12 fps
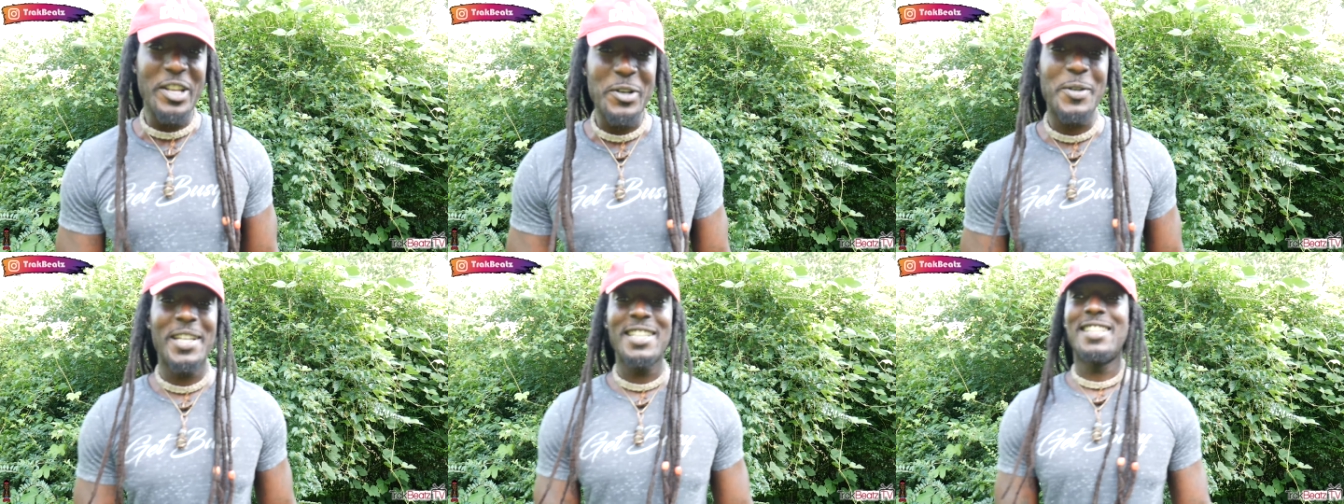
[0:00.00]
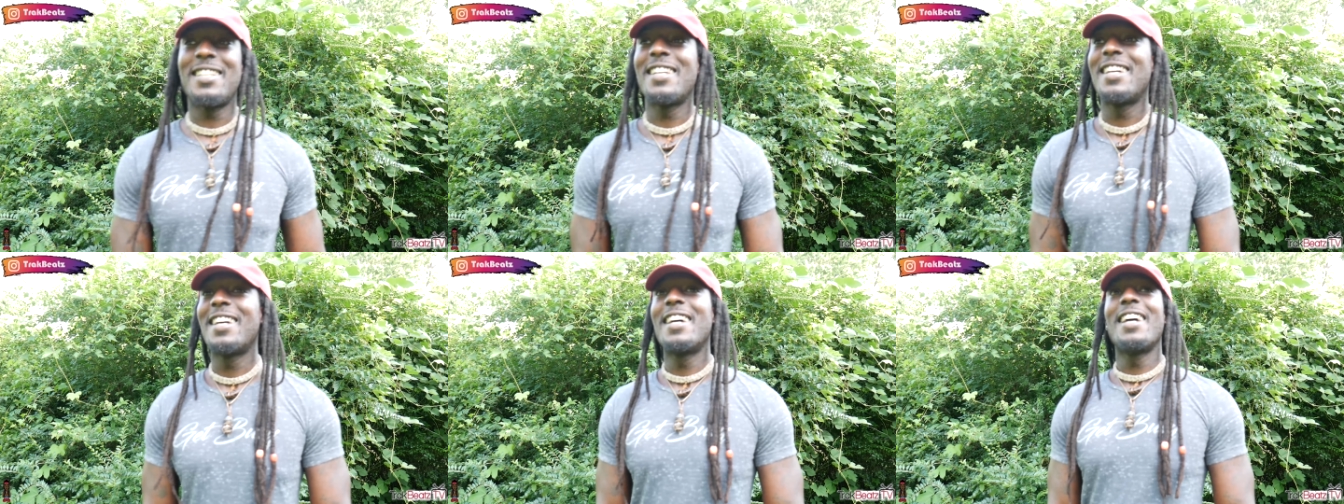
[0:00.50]
do it.
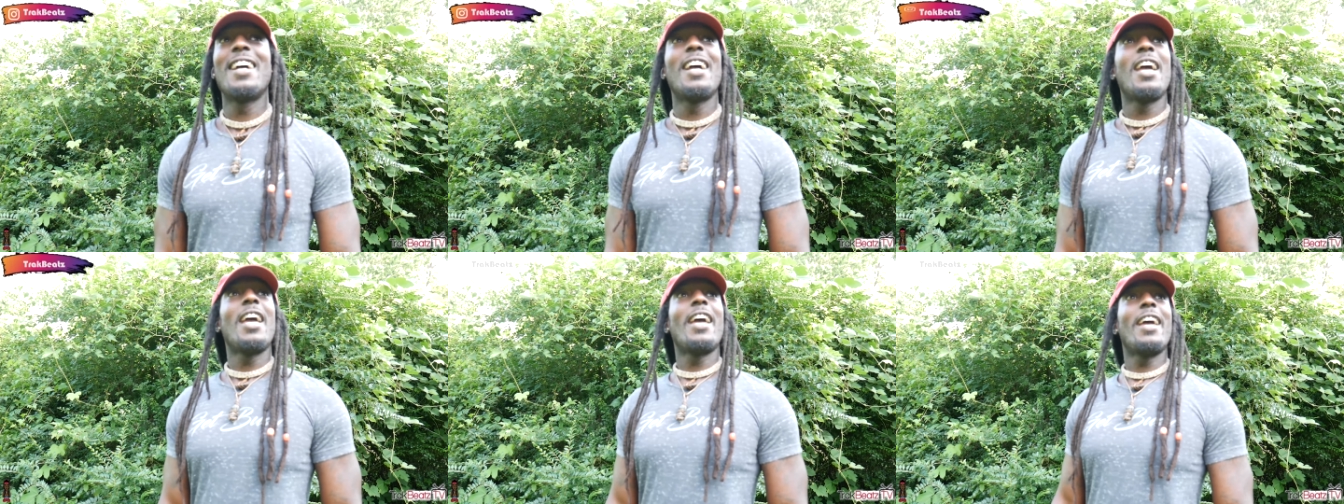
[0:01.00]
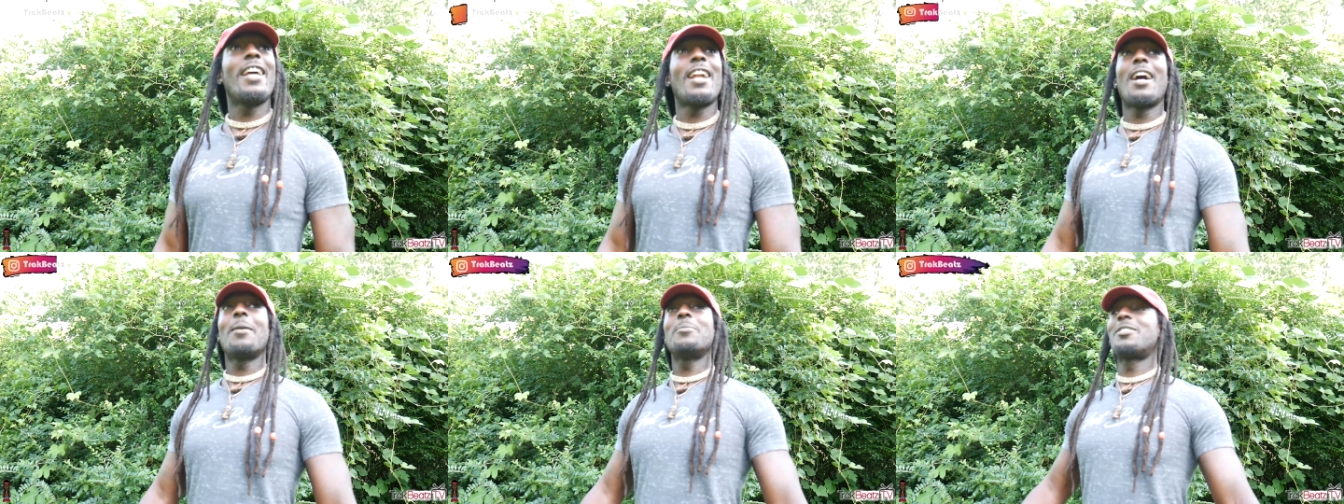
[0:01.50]
And
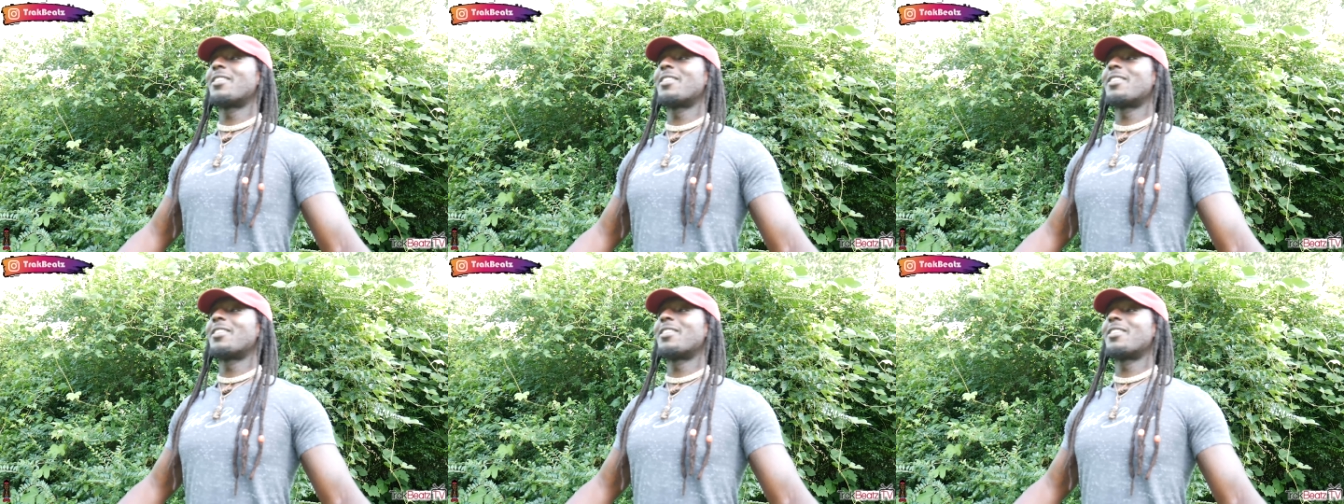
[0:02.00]
I'm